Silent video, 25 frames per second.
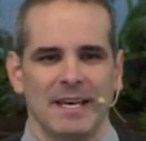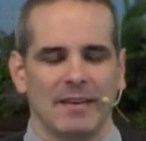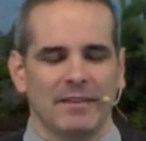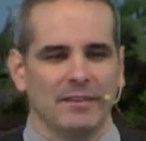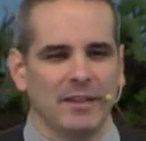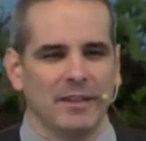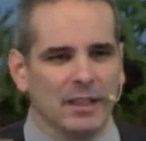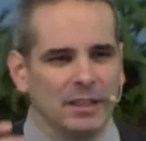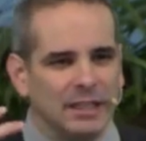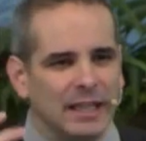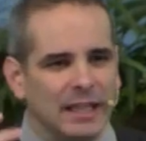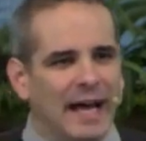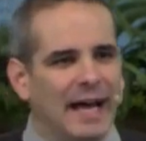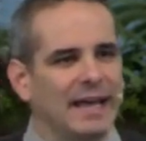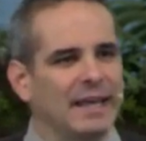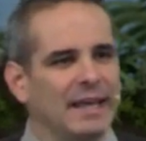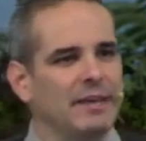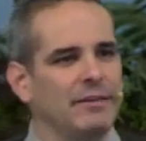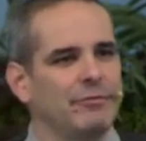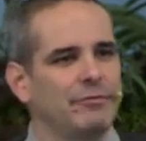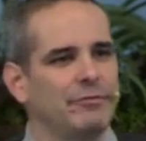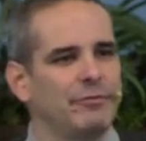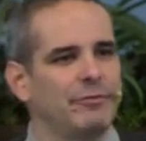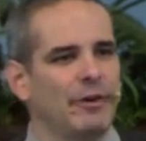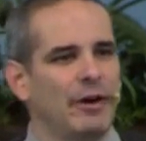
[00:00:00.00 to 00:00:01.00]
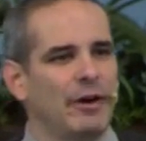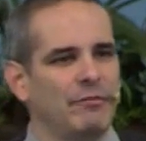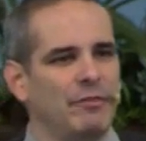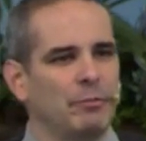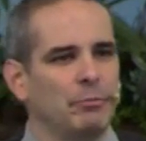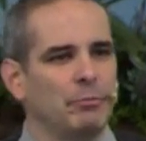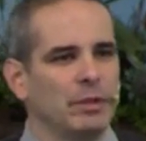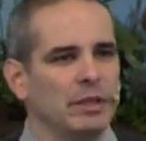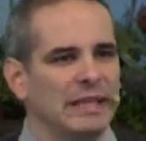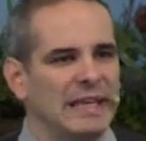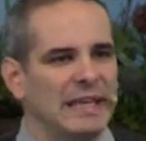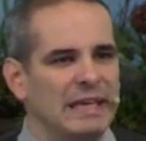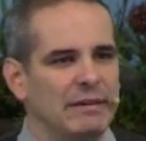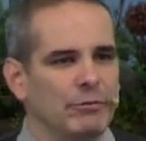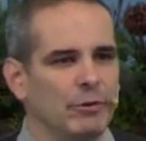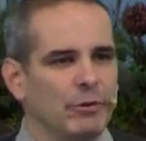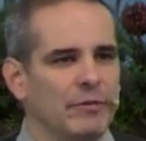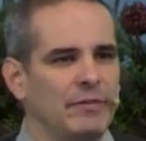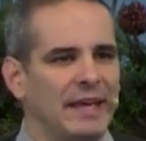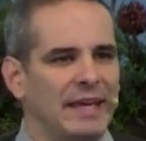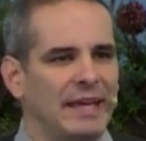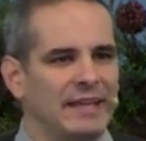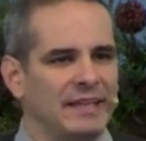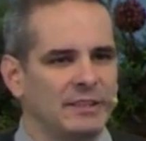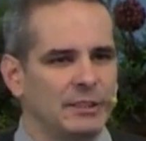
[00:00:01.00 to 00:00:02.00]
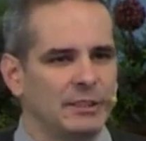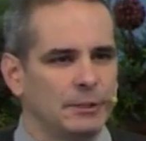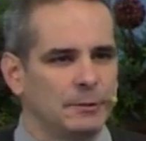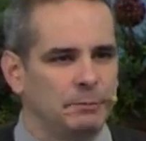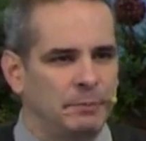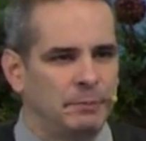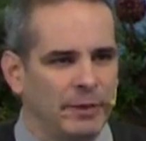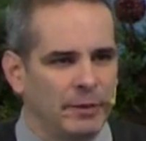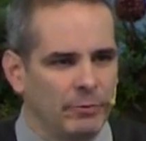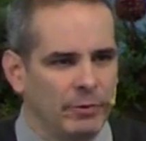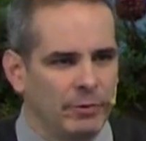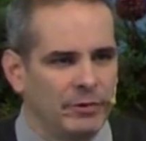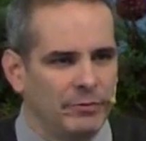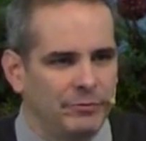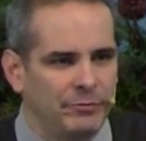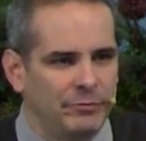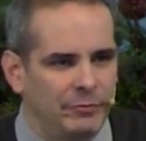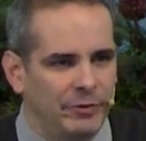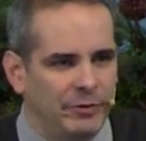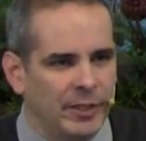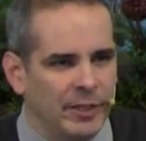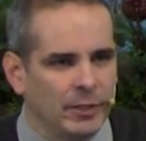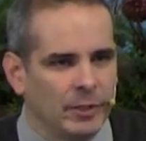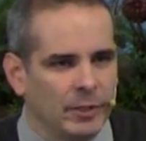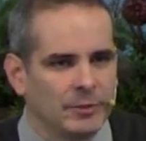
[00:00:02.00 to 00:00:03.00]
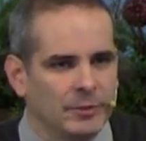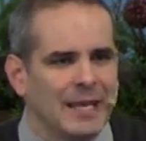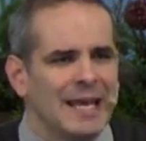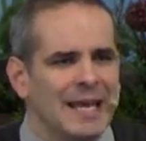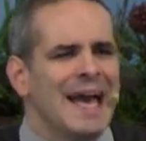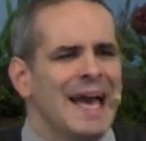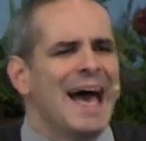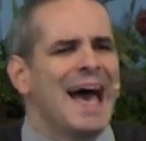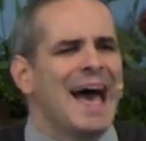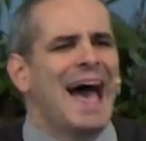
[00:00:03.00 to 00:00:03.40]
The life of the believer that is Spirit-filled